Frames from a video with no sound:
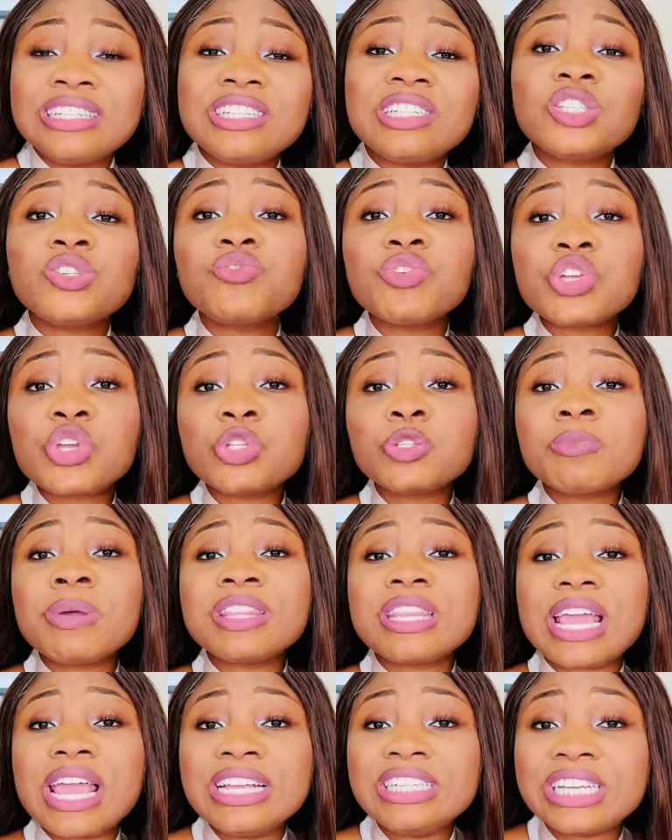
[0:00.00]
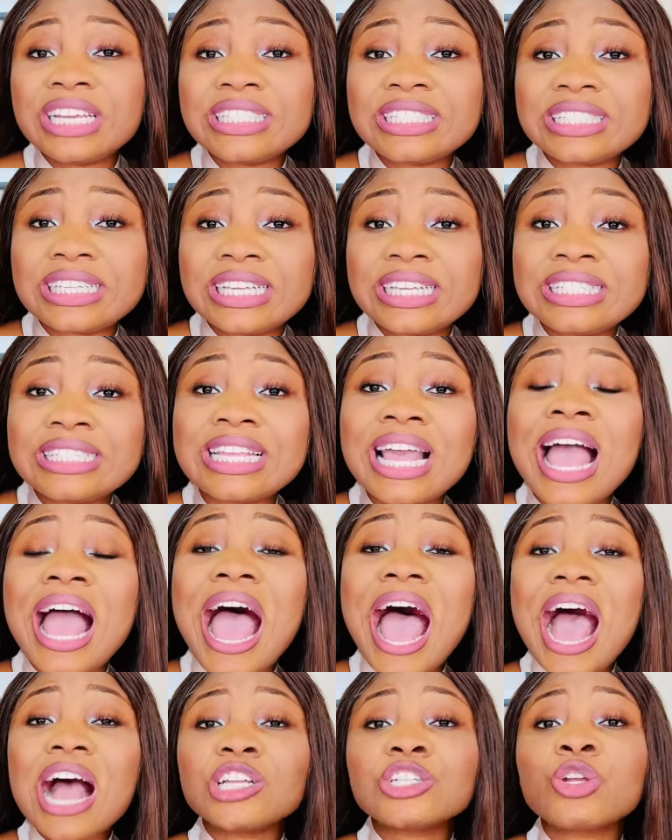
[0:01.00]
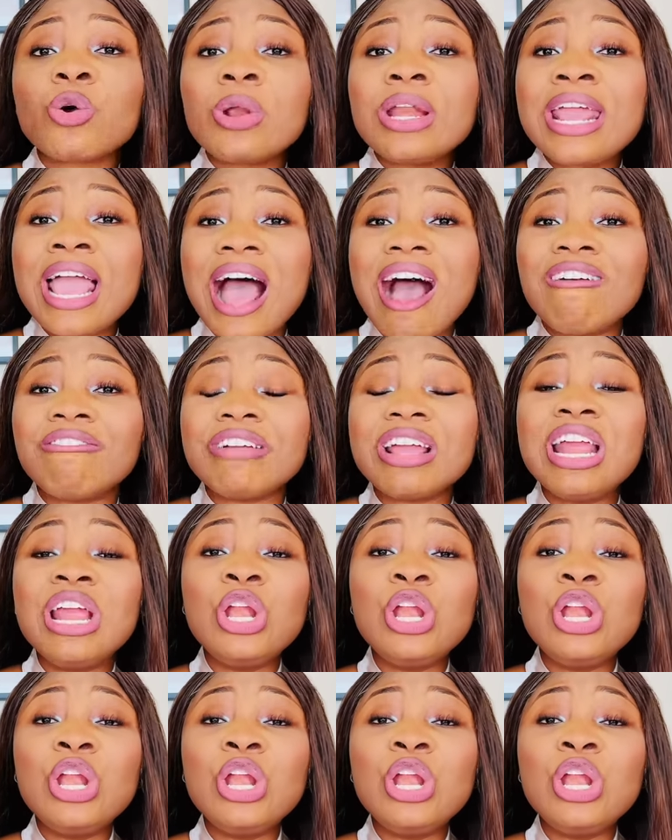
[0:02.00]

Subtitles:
These recruitment agencies actually have